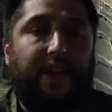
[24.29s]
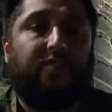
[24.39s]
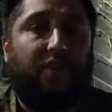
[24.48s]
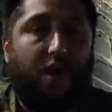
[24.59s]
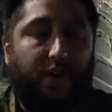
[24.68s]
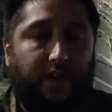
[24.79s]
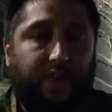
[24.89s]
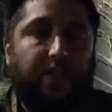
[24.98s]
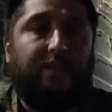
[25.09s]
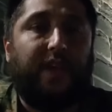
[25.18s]
killing
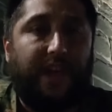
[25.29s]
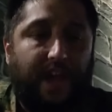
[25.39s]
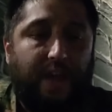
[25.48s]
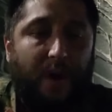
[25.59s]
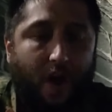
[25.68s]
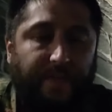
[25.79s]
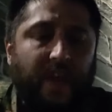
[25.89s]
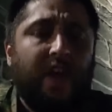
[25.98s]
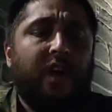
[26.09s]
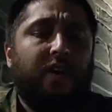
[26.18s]
in the name of
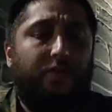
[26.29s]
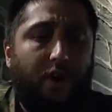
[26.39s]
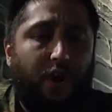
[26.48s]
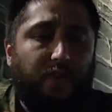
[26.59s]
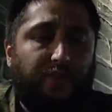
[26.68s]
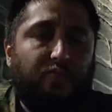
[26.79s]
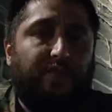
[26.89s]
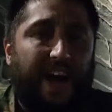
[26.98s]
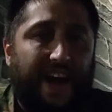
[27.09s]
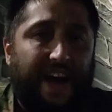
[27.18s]
those who
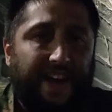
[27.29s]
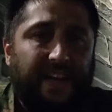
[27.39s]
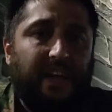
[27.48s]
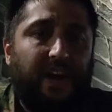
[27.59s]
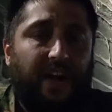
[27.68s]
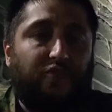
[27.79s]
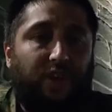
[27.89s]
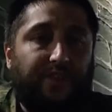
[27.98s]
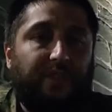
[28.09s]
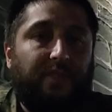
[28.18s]
die are
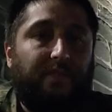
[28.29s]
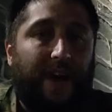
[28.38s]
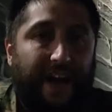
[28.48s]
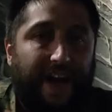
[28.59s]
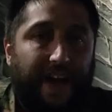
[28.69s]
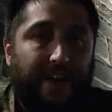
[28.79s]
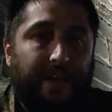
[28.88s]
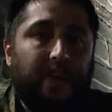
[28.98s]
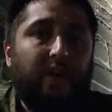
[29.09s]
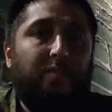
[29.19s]
justified
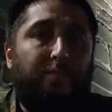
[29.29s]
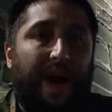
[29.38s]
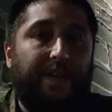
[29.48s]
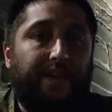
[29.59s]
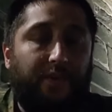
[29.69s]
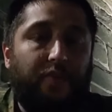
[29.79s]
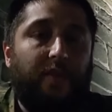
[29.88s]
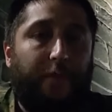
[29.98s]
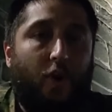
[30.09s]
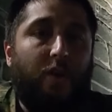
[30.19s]
by the
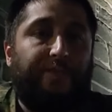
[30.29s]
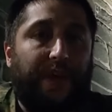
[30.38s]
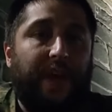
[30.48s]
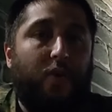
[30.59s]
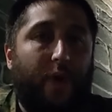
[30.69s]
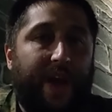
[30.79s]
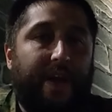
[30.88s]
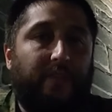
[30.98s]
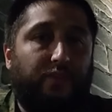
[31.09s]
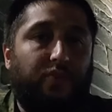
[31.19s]
uniforms they
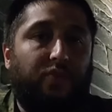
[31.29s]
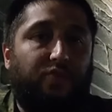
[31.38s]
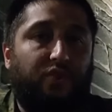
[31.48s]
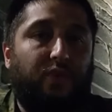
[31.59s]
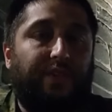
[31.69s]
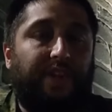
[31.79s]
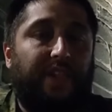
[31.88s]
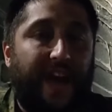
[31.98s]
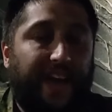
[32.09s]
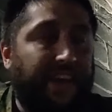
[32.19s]
wear to do what they
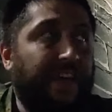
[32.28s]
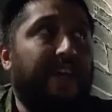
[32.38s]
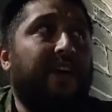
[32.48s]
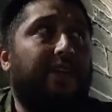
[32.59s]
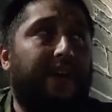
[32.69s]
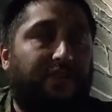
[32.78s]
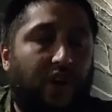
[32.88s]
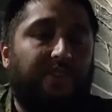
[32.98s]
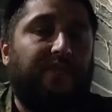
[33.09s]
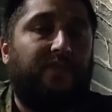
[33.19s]
like. They
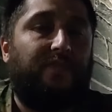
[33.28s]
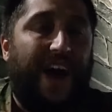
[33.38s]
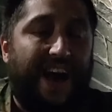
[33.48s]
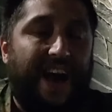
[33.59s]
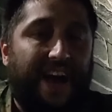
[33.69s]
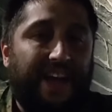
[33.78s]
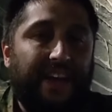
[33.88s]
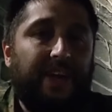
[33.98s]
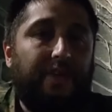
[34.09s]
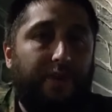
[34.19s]
justify
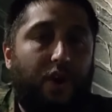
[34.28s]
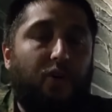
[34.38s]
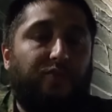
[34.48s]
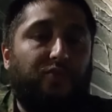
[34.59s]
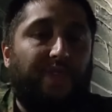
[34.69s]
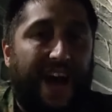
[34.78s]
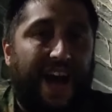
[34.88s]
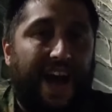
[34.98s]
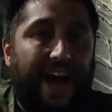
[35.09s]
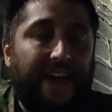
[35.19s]
those who
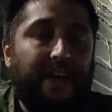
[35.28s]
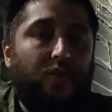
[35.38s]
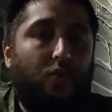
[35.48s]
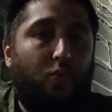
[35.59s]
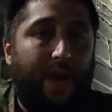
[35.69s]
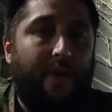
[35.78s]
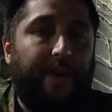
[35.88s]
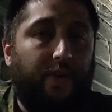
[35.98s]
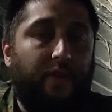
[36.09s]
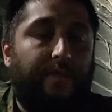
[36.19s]
die wearing
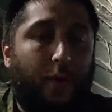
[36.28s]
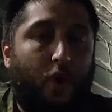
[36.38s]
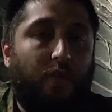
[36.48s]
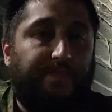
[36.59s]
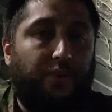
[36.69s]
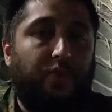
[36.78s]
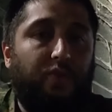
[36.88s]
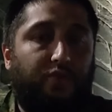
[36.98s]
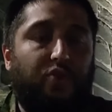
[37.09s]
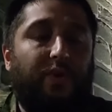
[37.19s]
uniforms to
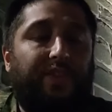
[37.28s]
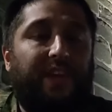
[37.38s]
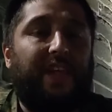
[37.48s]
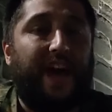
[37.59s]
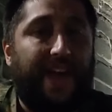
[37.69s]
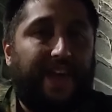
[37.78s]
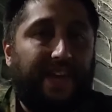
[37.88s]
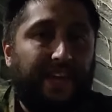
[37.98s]
do what they like.